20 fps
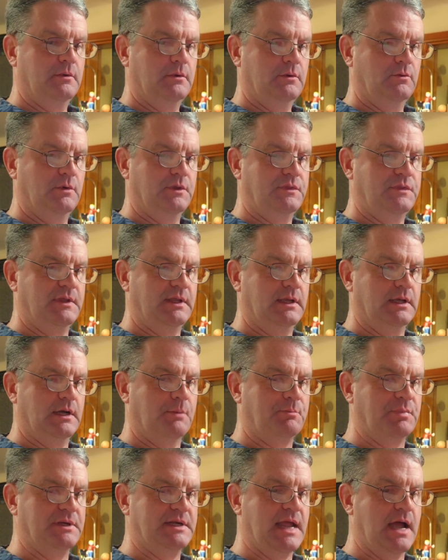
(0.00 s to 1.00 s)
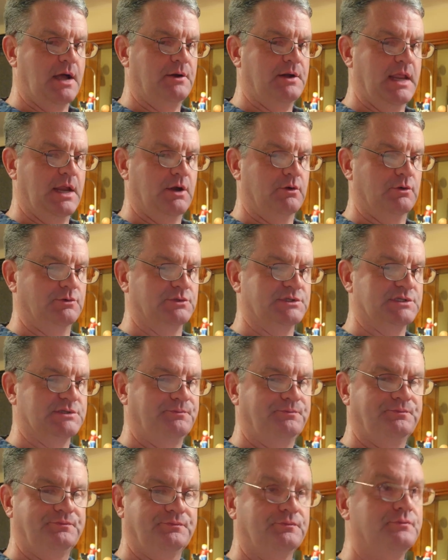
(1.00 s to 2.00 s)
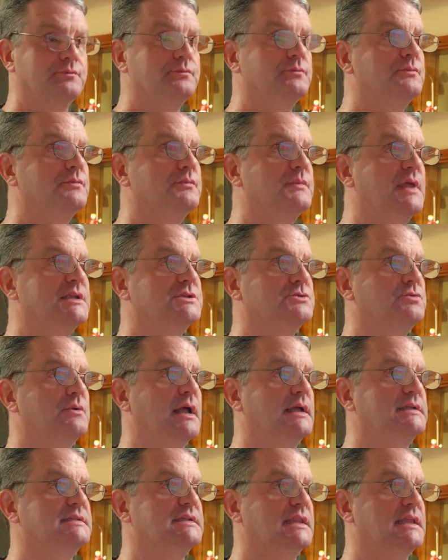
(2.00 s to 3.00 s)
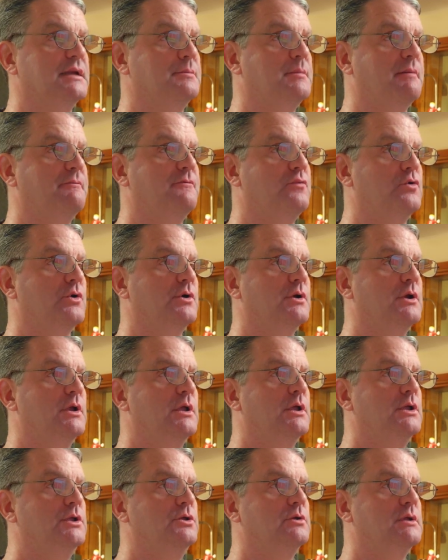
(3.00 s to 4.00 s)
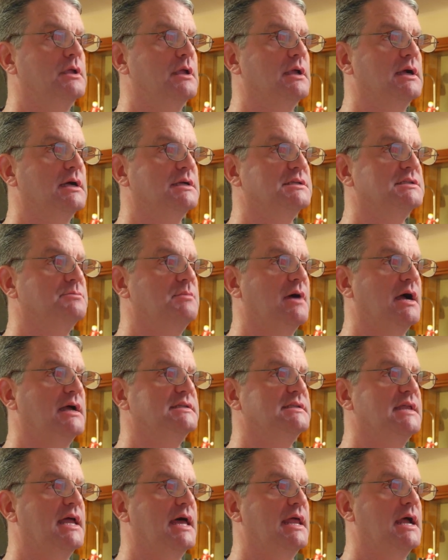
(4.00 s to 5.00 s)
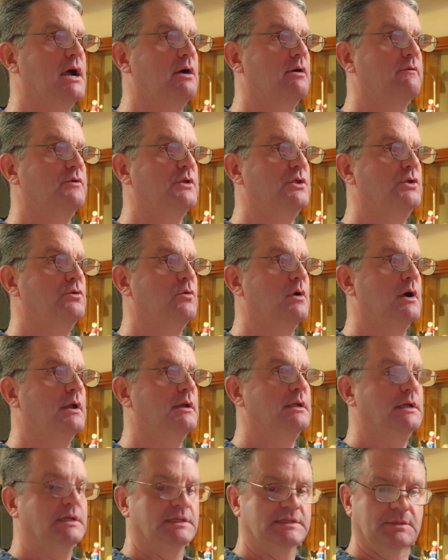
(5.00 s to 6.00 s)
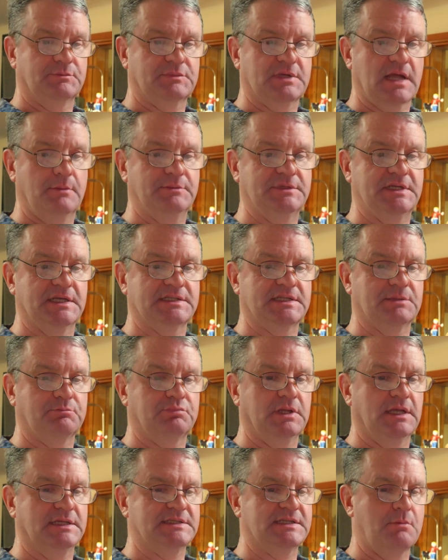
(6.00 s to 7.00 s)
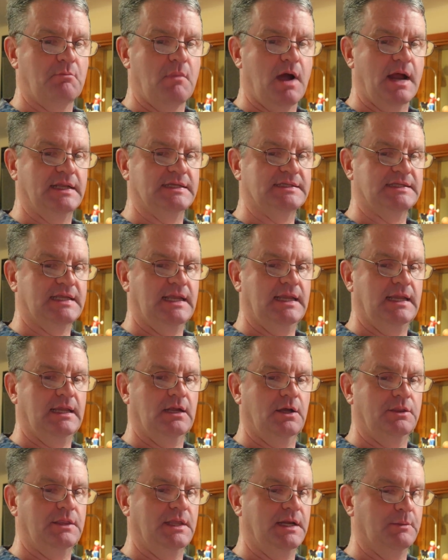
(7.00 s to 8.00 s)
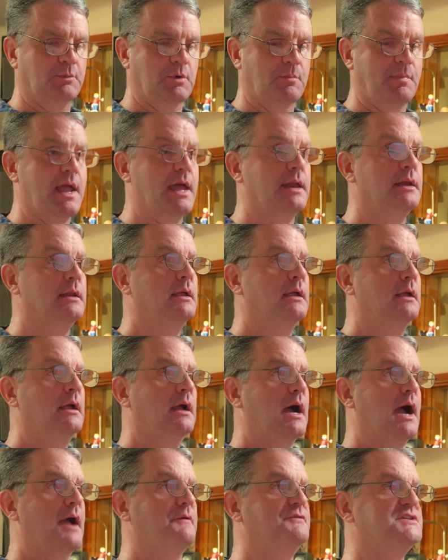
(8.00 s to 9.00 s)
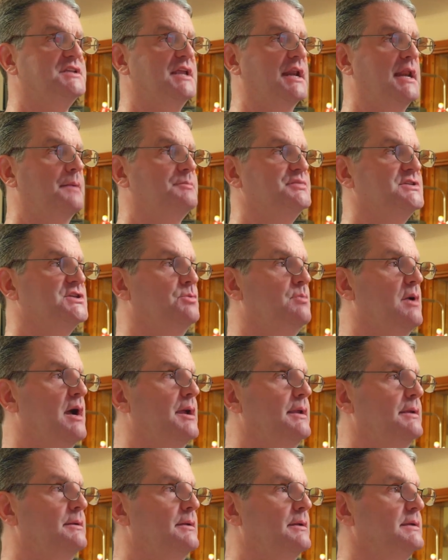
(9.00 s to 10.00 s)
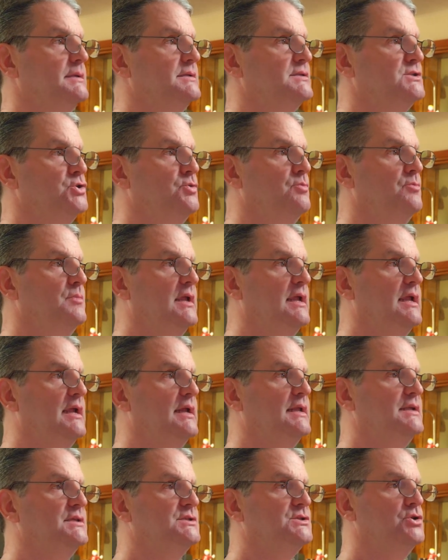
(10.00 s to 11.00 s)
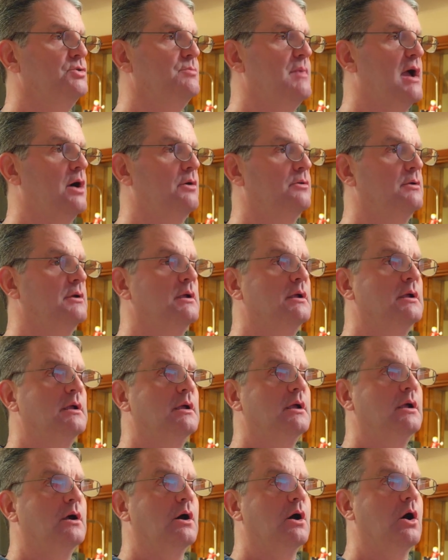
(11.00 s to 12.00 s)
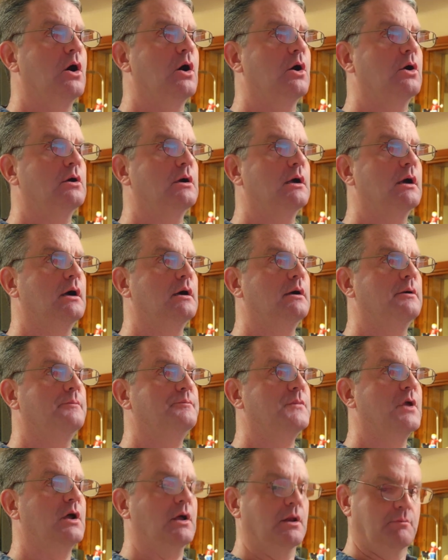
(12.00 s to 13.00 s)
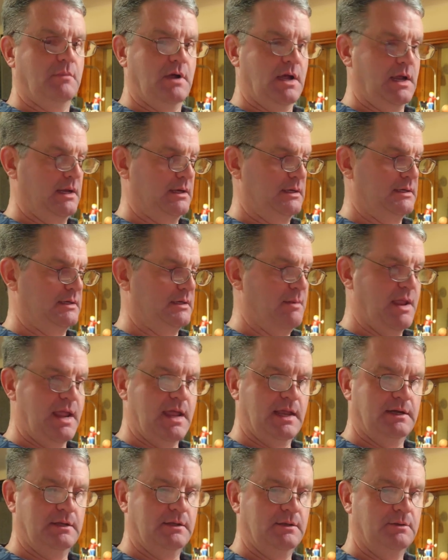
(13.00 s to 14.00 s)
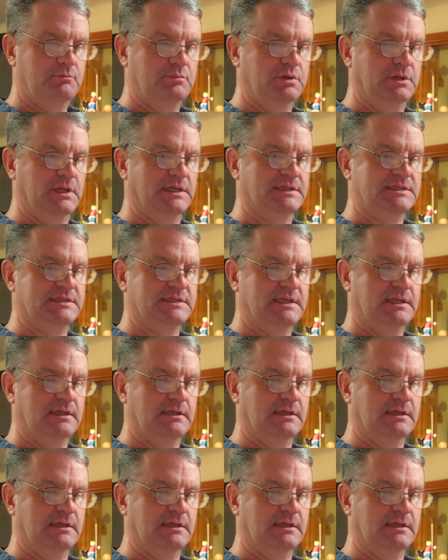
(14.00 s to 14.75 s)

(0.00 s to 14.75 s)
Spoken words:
with the up and down arrows. That's what I set them up for. You can customize that however you want. Sometimes it's the plus and minus key on the number pad. I've set it up so my zoom in and zoom out are on my command plus